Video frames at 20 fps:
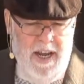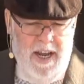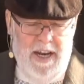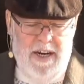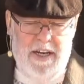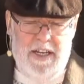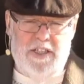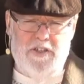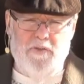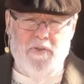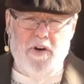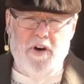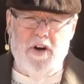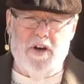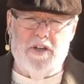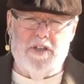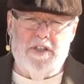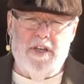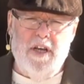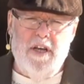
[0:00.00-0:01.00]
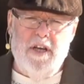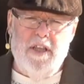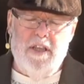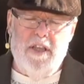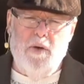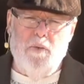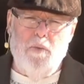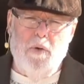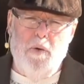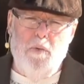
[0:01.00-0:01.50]
this verse
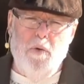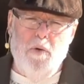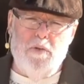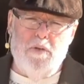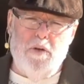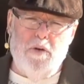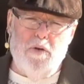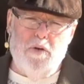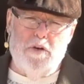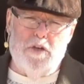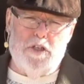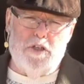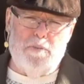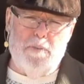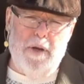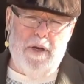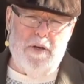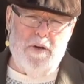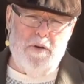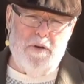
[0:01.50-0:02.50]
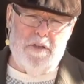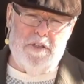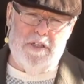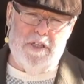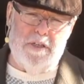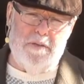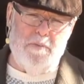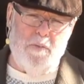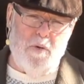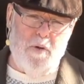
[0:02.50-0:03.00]
that we want the Lord to speak to us
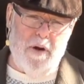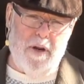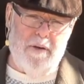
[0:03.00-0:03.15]
this morning.